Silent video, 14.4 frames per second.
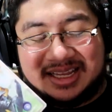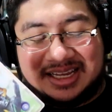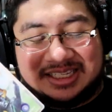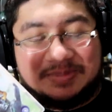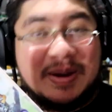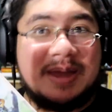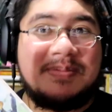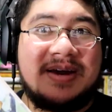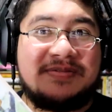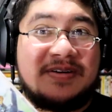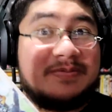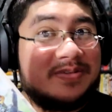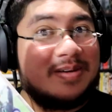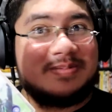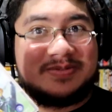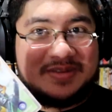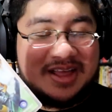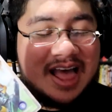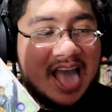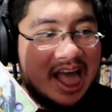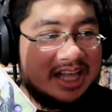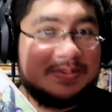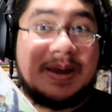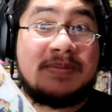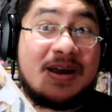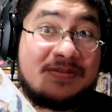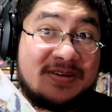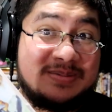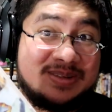it's made by from from yeah, it's made
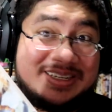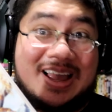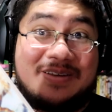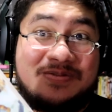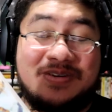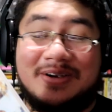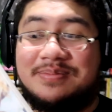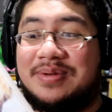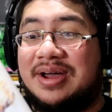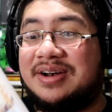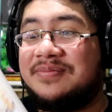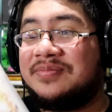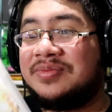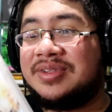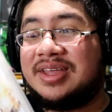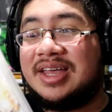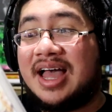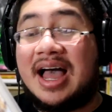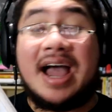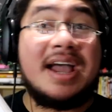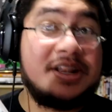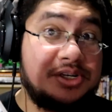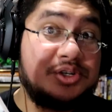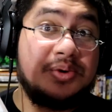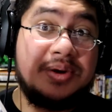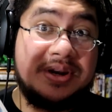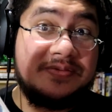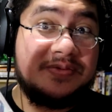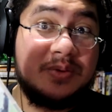by From Software, but I
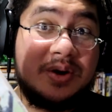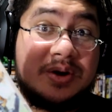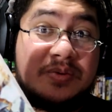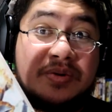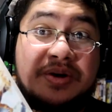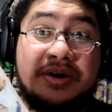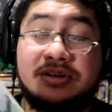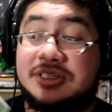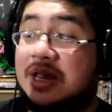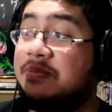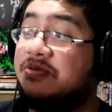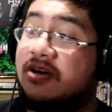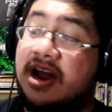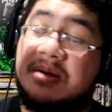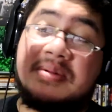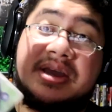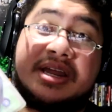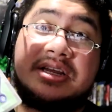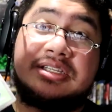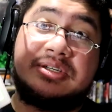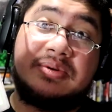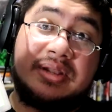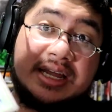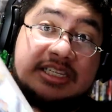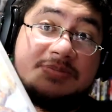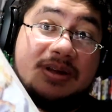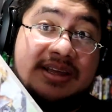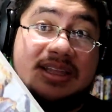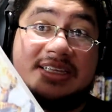enjoyed it for what it was. I'm probably gonna do a
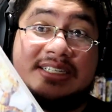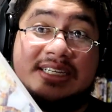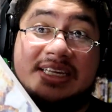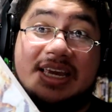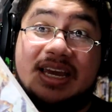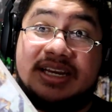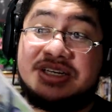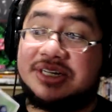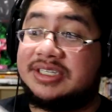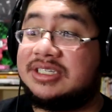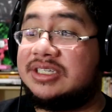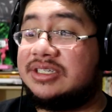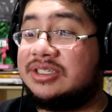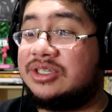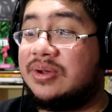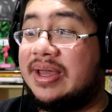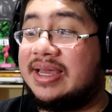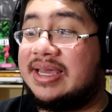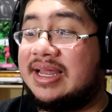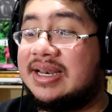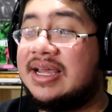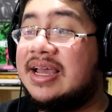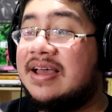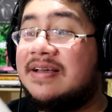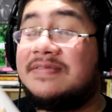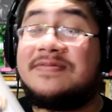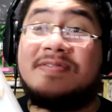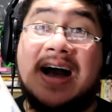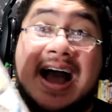Let's Play this again just so I can
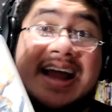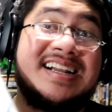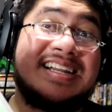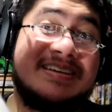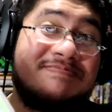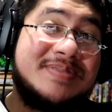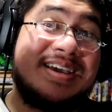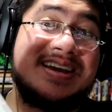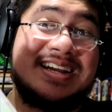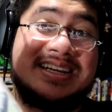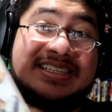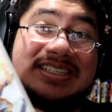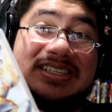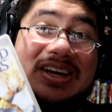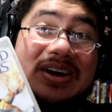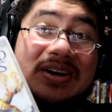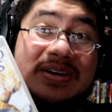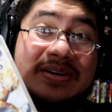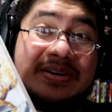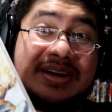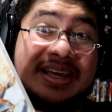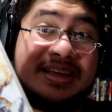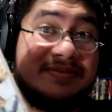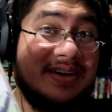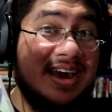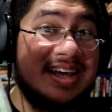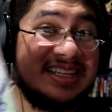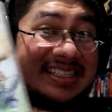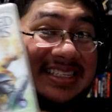finally beat it. So
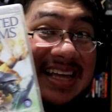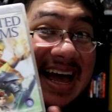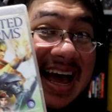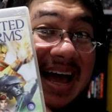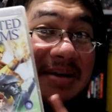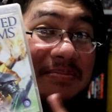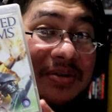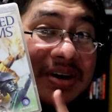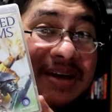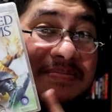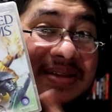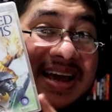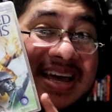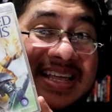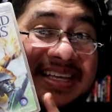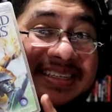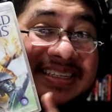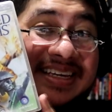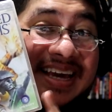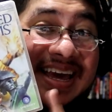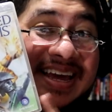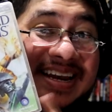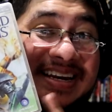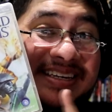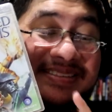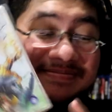fans, I'm gonna play this again.